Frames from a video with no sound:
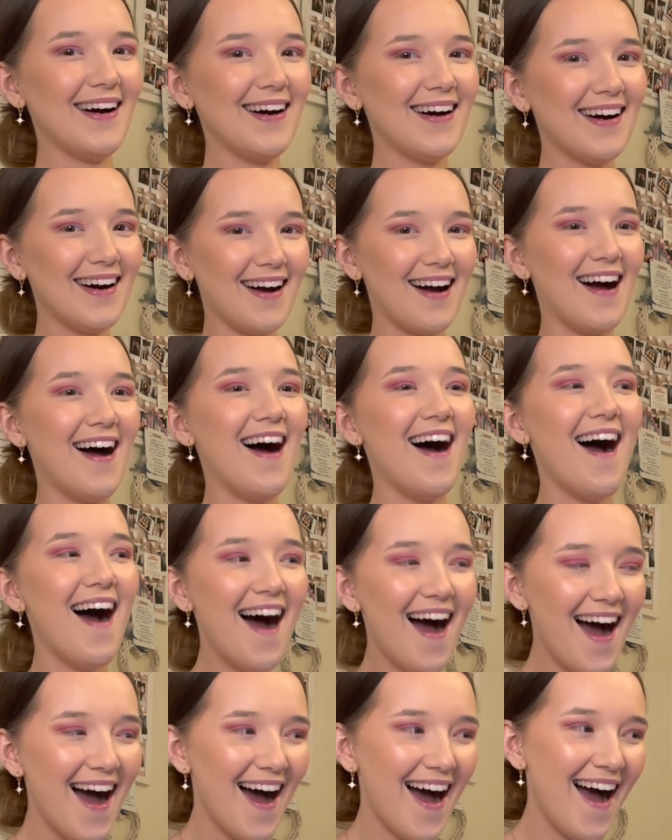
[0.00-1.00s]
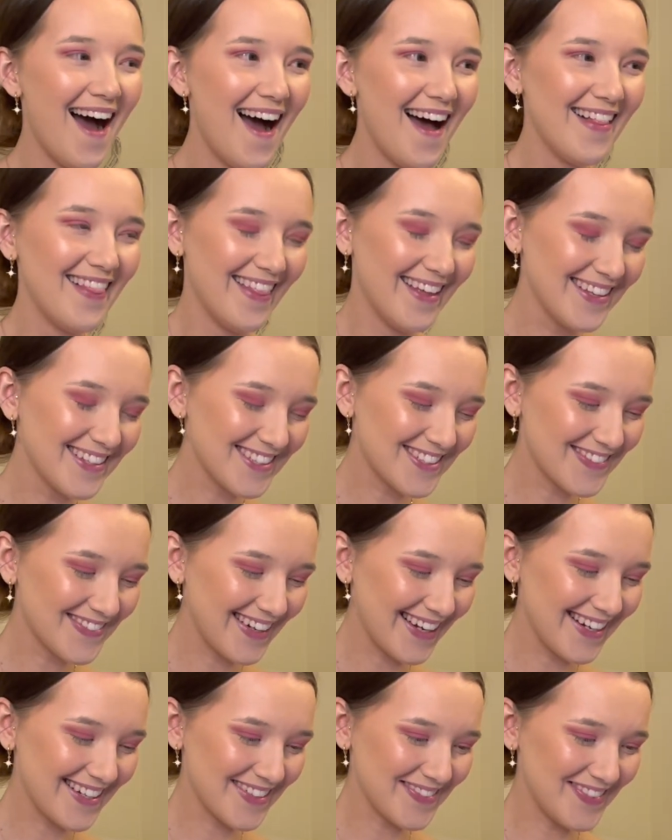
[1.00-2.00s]
That
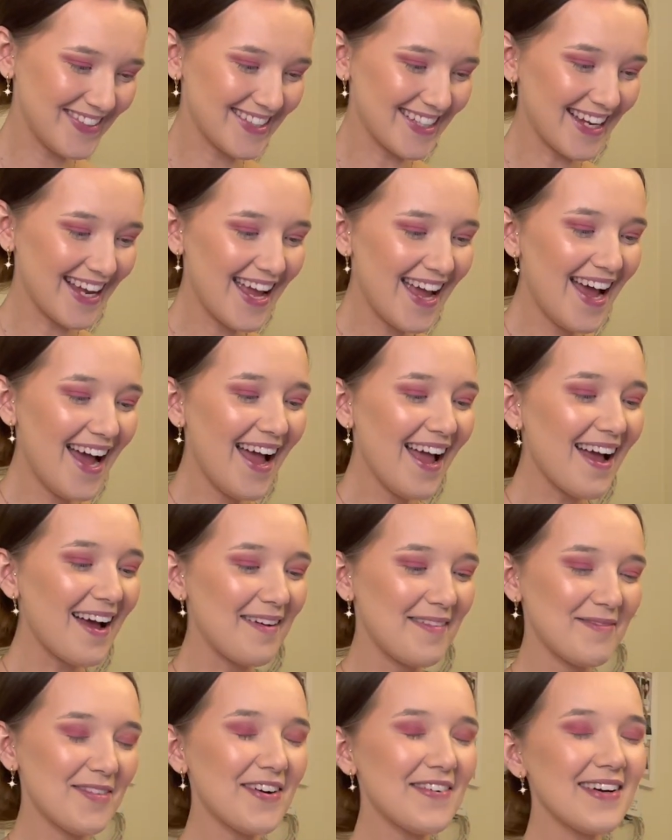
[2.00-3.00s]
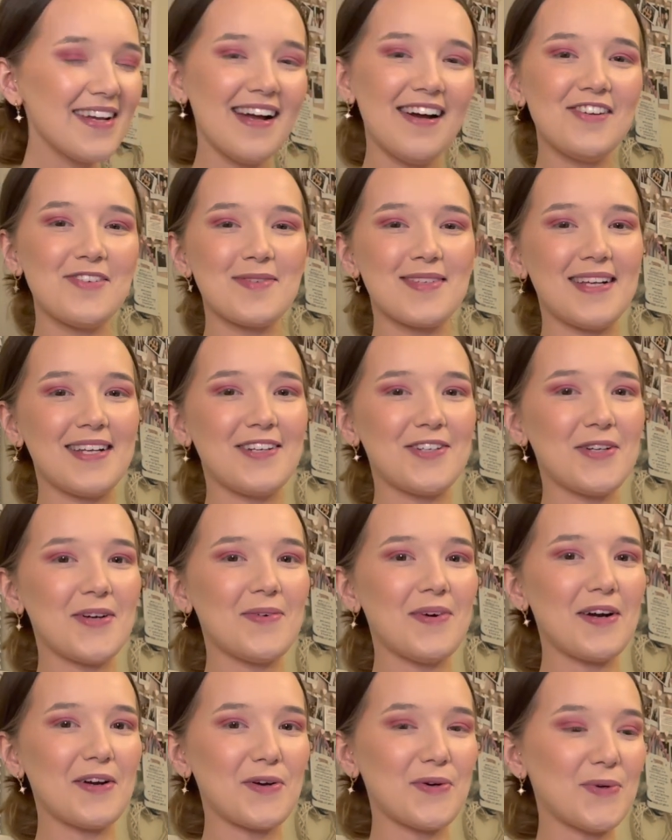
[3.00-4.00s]
swayed to music. I'm not really 100% sure
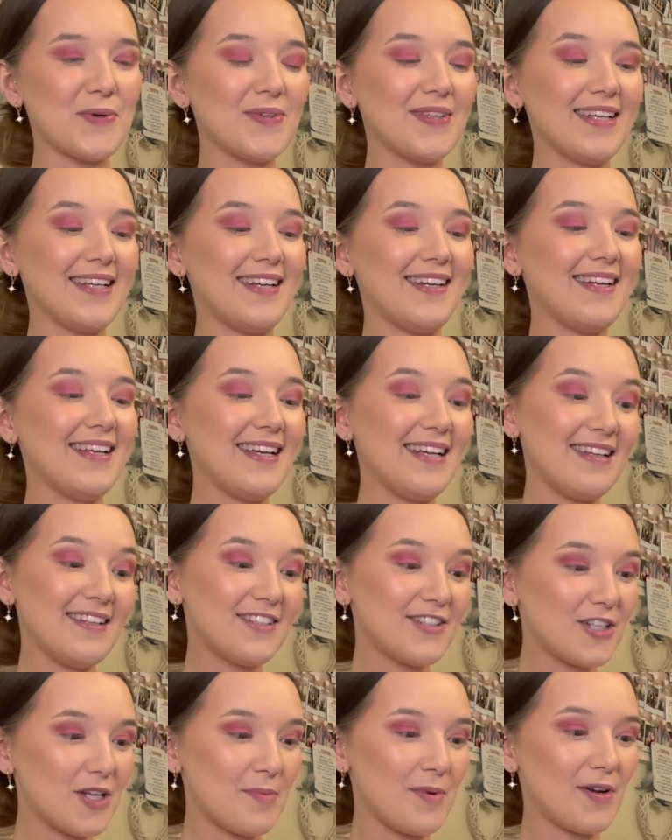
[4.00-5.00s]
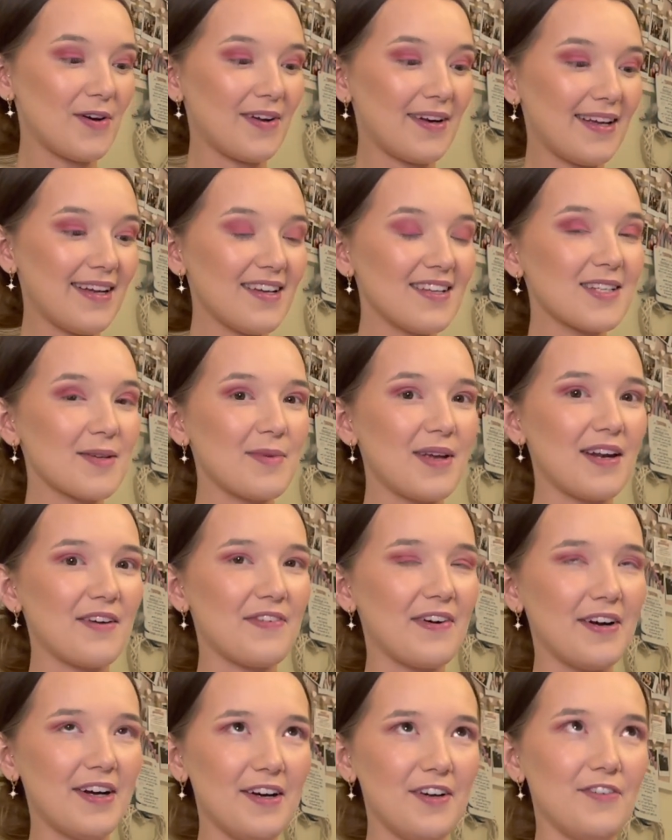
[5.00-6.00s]
what accordion is, to be honest. I mean, I've
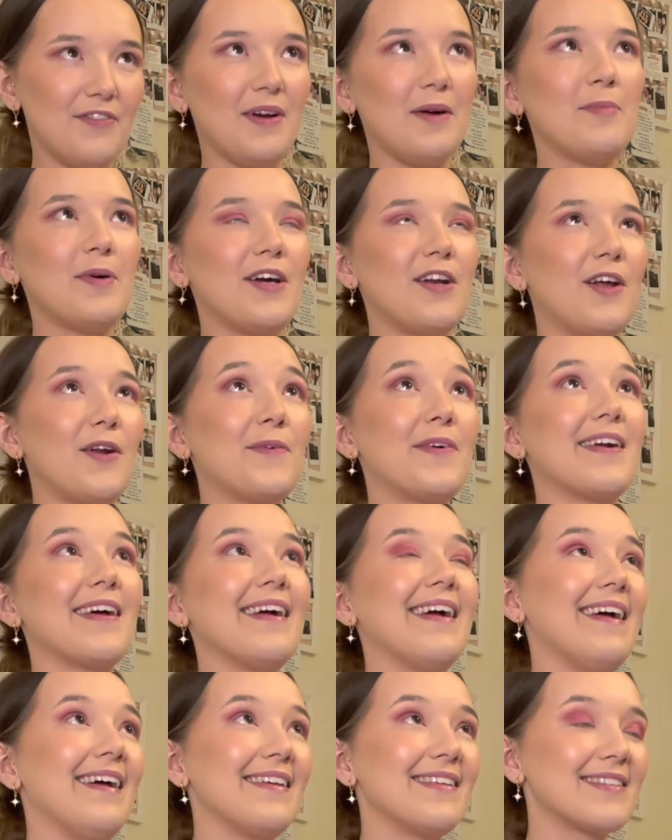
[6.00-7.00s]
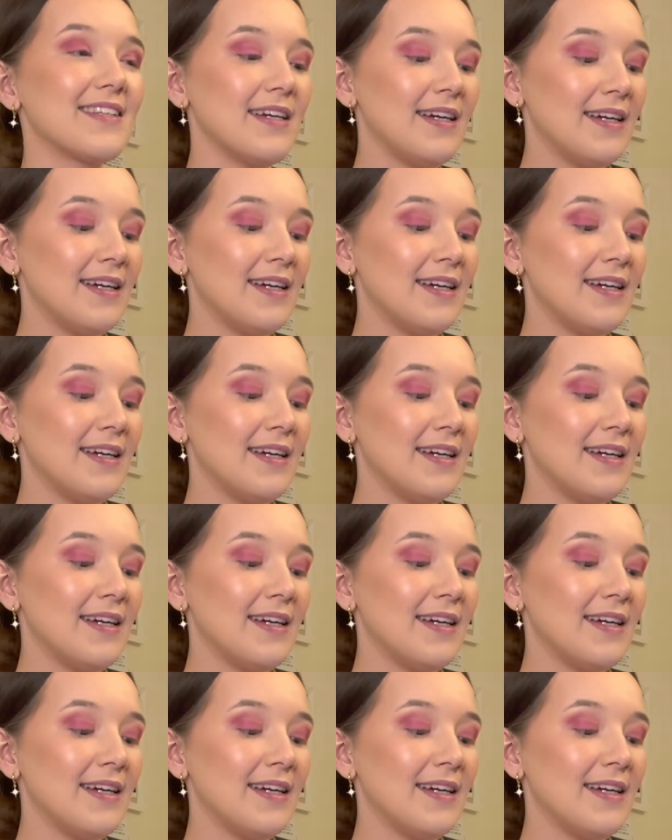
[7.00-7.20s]
heard of it, but I don't know what it is.